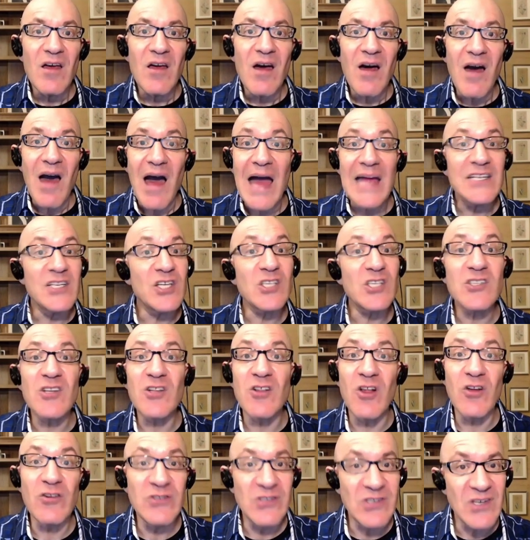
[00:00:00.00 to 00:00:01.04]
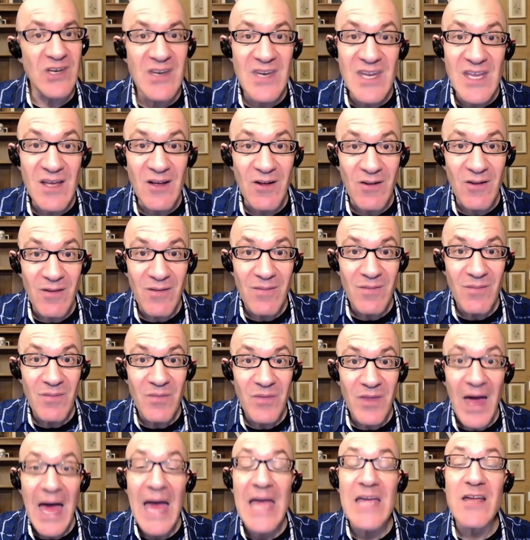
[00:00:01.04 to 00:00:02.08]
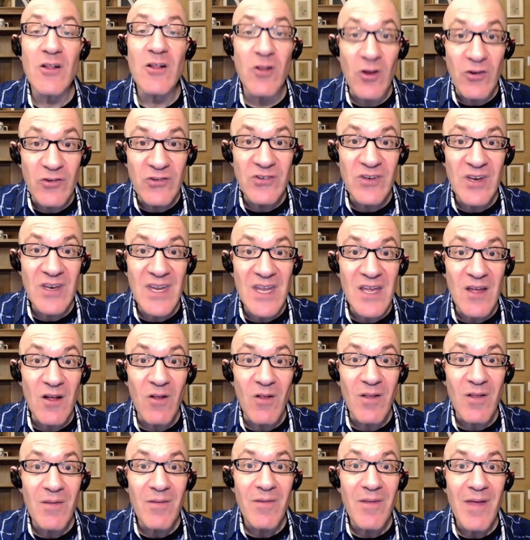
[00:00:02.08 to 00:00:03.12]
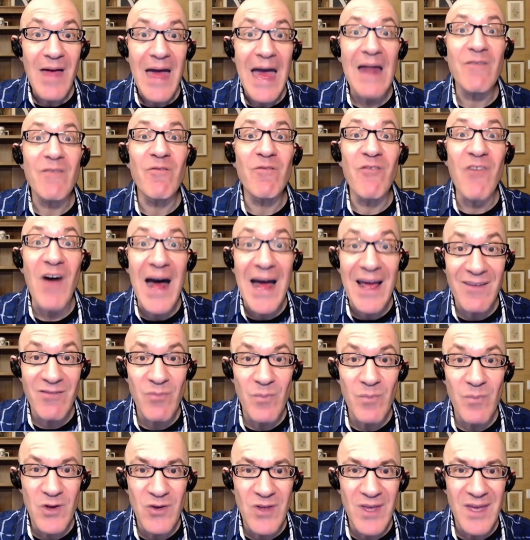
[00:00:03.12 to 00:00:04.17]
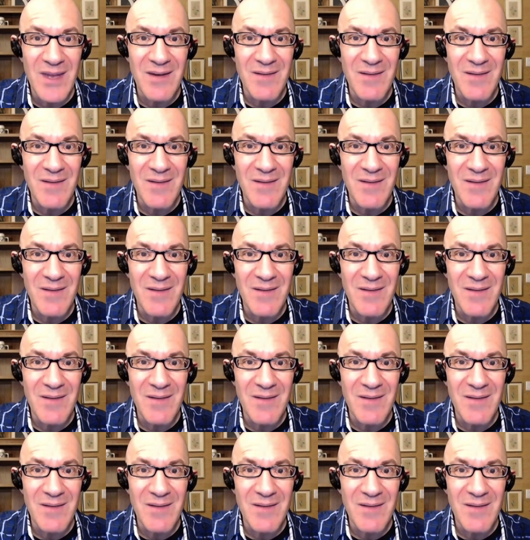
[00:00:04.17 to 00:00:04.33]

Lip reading: I just closed a deal. I closed a deal at 5 million.